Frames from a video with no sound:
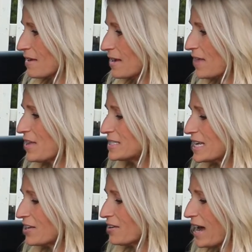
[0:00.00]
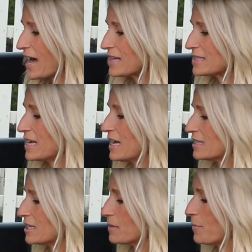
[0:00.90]
And then take your hands
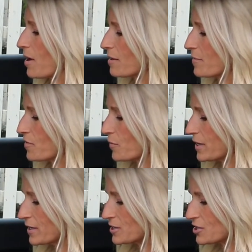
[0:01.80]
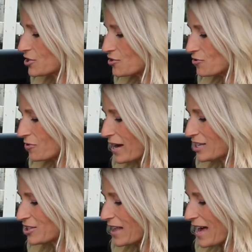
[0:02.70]
to the bottom of the wheel and
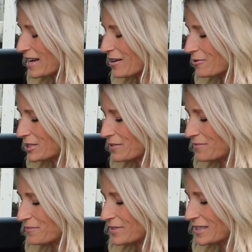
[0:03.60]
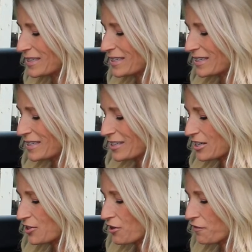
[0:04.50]
stretch that out.
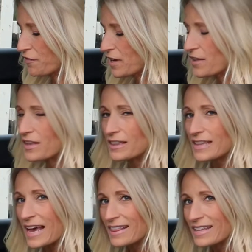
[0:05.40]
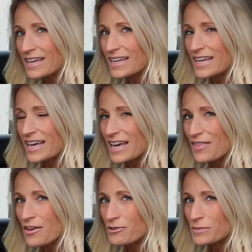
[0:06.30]
Good, you'll feel the lengthening
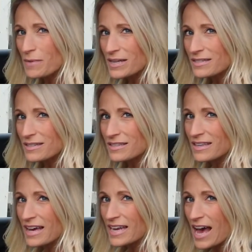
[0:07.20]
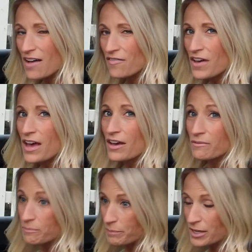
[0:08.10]
in those muscles that have
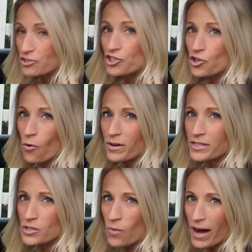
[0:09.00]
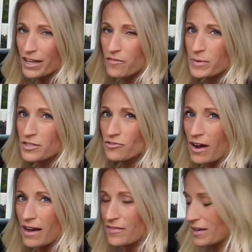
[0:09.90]
been shortened while you've been
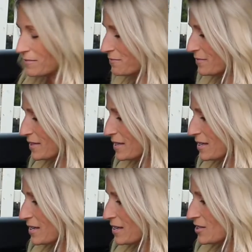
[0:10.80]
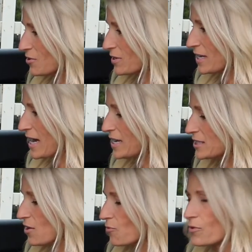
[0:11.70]
driving. So a
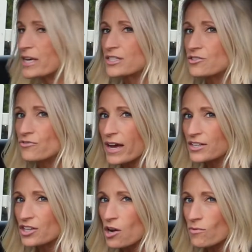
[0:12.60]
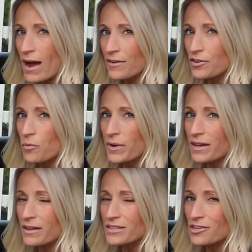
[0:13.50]
nice wrist stretch around your
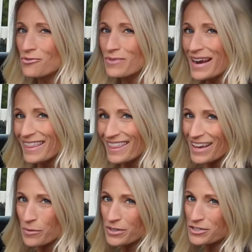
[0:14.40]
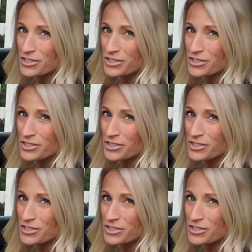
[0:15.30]
wheel is a great thing when you're